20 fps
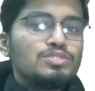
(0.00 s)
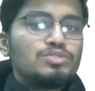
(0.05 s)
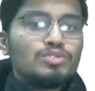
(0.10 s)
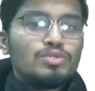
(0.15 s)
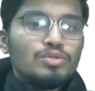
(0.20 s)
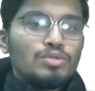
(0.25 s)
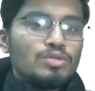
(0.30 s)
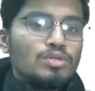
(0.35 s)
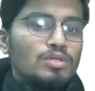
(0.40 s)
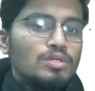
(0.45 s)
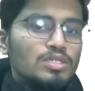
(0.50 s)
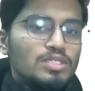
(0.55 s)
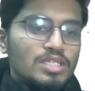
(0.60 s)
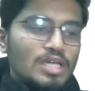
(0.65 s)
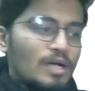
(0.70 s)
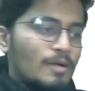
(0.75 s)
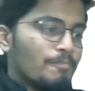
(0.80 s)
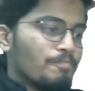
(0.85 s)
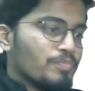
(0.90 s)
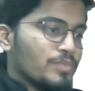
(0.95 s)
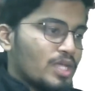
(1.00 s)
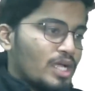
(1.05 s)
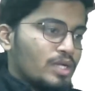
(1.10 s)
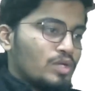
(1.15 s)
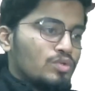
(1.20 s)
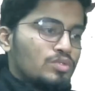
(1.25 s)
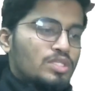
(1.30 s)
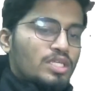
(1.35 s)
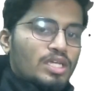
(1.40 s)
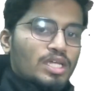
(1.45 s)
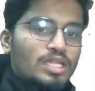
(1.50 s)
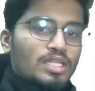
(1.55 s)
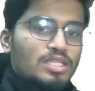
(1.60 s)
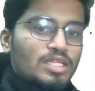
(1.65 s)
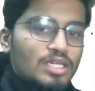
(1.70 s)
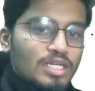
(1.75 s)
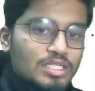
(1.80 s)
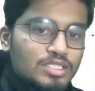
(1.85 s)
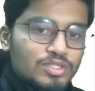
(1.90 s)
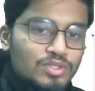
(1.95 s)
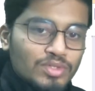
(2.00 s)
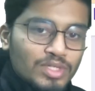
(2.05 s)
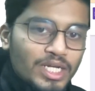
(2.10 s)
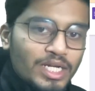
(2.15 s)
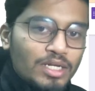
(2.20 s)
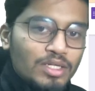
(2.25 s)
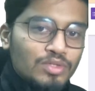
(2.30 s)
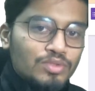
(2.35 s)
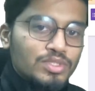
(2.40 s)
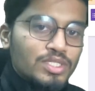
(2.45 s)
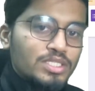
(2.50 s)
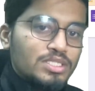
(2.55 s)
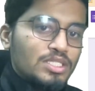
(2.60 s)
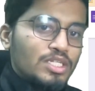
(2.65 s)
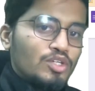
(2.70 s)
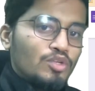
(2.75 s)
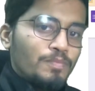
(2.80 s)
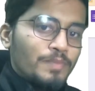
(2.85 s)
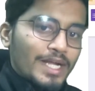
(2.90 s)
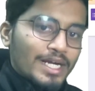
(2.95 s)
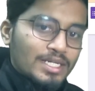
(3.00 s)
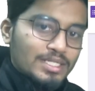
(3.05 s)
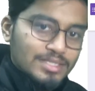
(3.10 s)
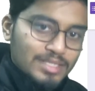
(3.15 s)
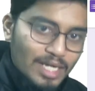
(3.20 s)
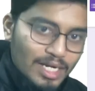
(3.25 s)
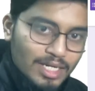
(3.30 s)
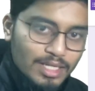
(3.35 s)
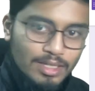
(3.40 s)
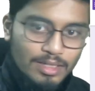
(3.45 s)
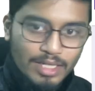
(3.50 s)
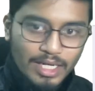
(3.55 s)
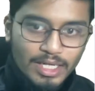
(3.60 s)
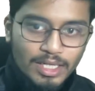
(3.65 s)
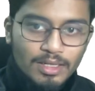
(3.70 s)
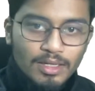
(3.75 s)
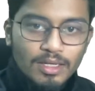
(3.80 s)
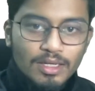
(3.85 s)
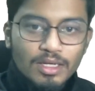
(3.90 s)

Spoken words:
So yeah, I don't think anything else you need. You just need to practice harder, right?